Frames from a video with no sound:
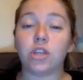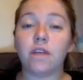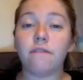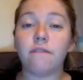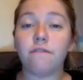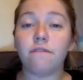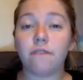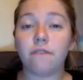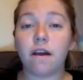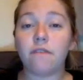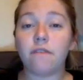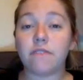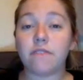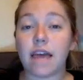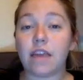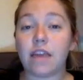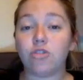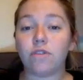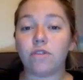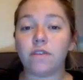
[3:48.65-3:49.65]
of
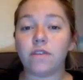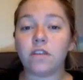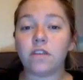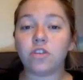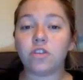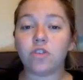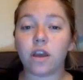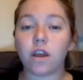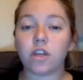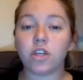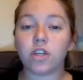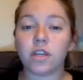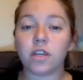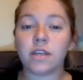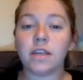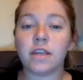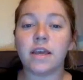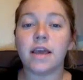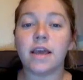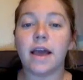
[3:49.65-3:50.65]
data-driven
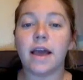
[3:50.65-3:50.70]
instruction.